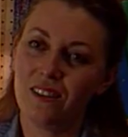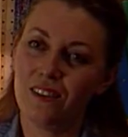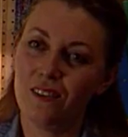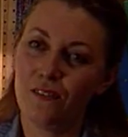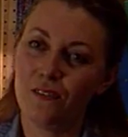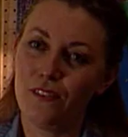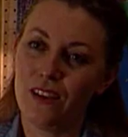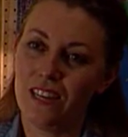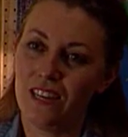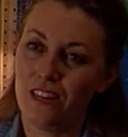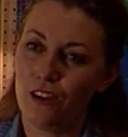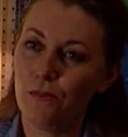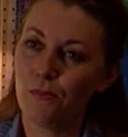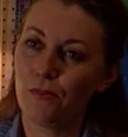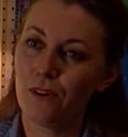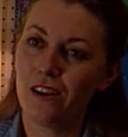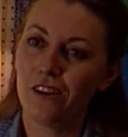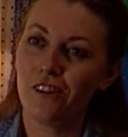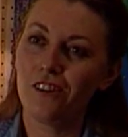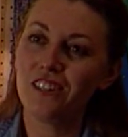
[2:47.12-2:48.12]
a fairly low
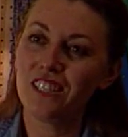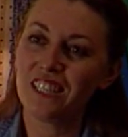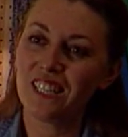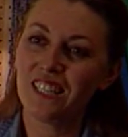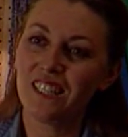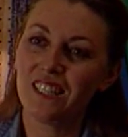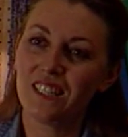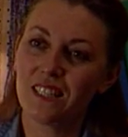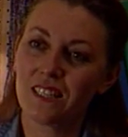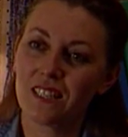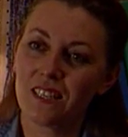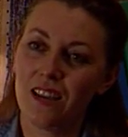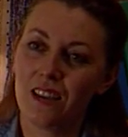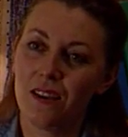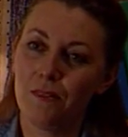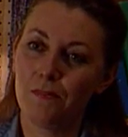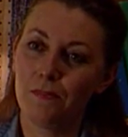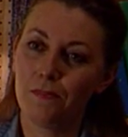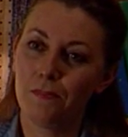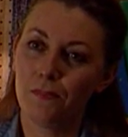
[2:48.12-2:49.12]
priority at this
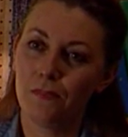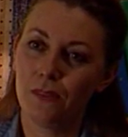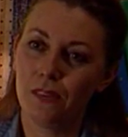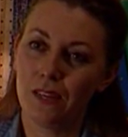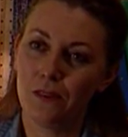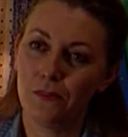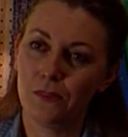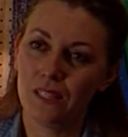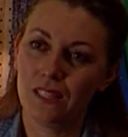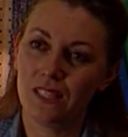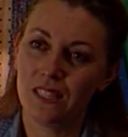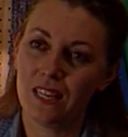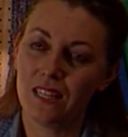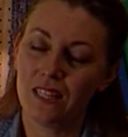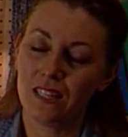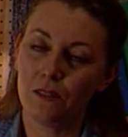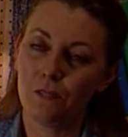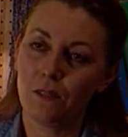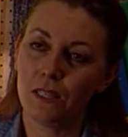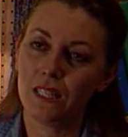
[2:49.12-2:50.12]
time when I was
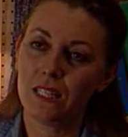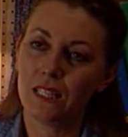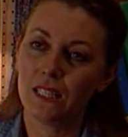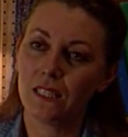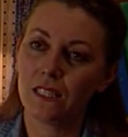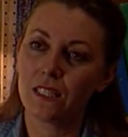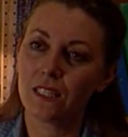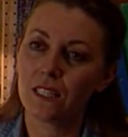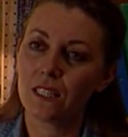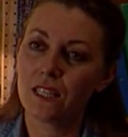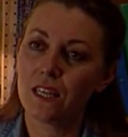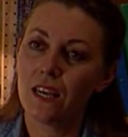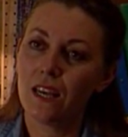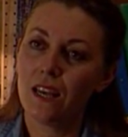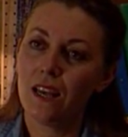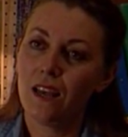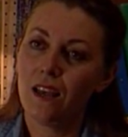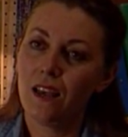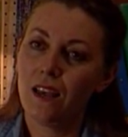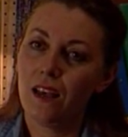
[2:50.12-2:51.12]
attending the meetings.
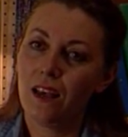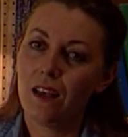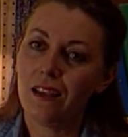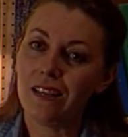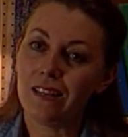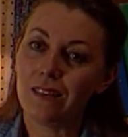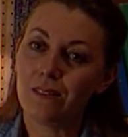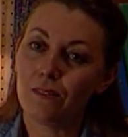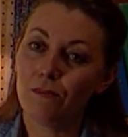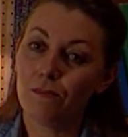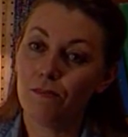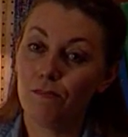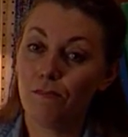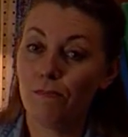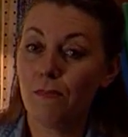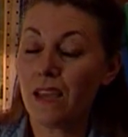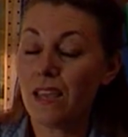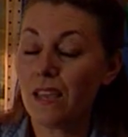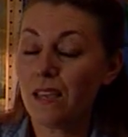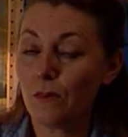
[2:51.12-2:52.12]
It
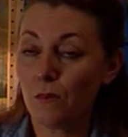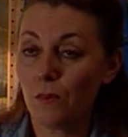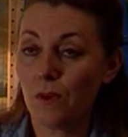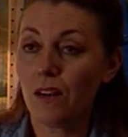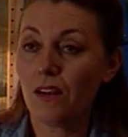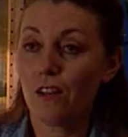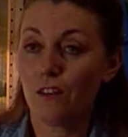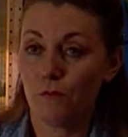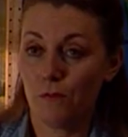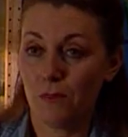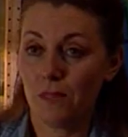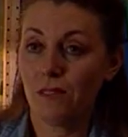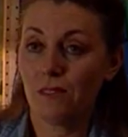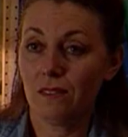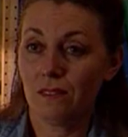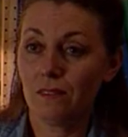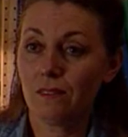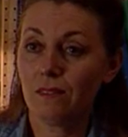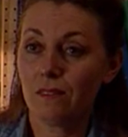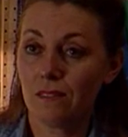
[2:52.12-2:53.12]
may well have
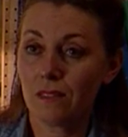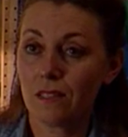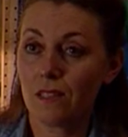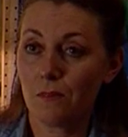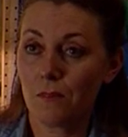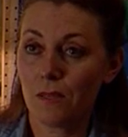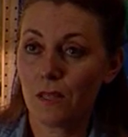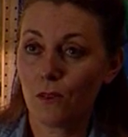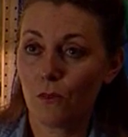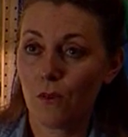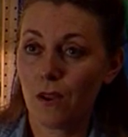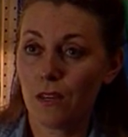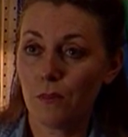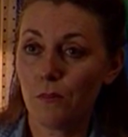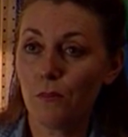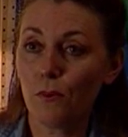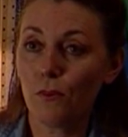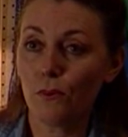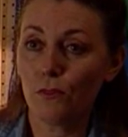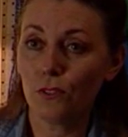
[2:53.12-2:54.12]
been something quite
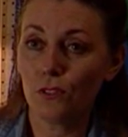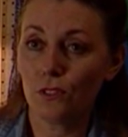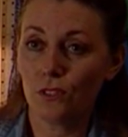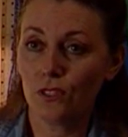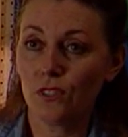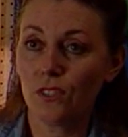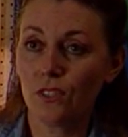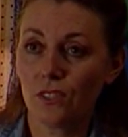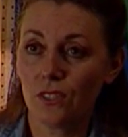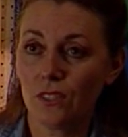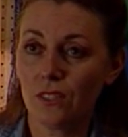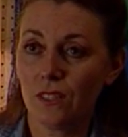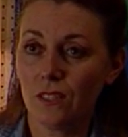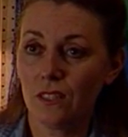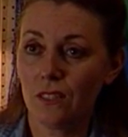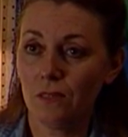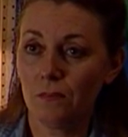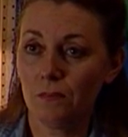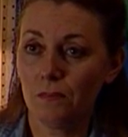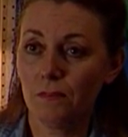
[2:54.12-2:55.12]
important
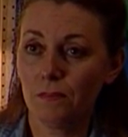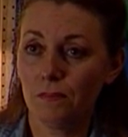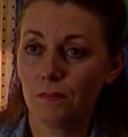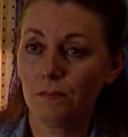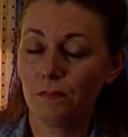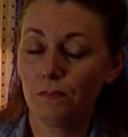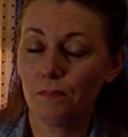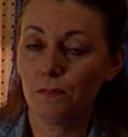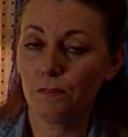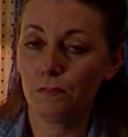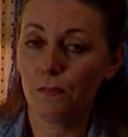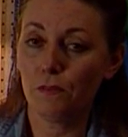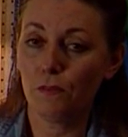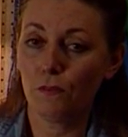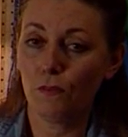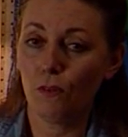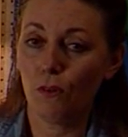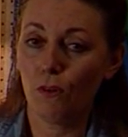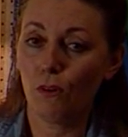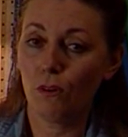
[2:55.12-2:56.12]

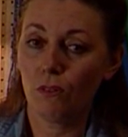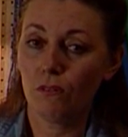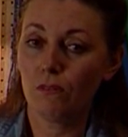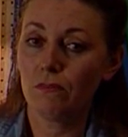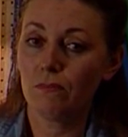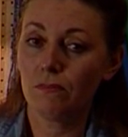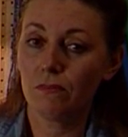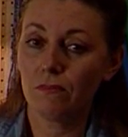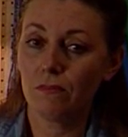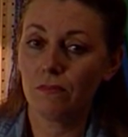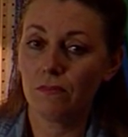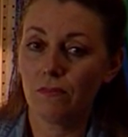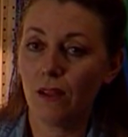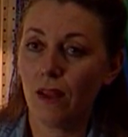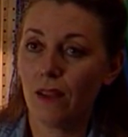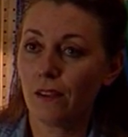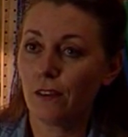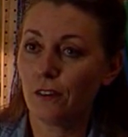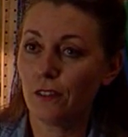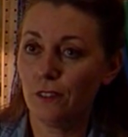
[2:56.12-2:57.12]
before
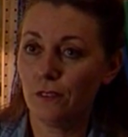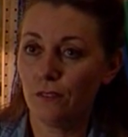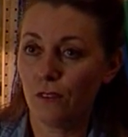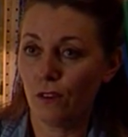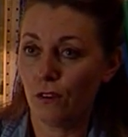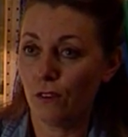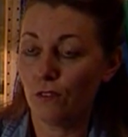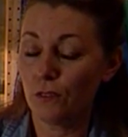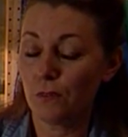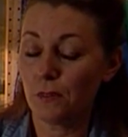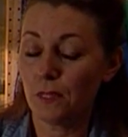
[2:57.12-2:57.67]
I got involved,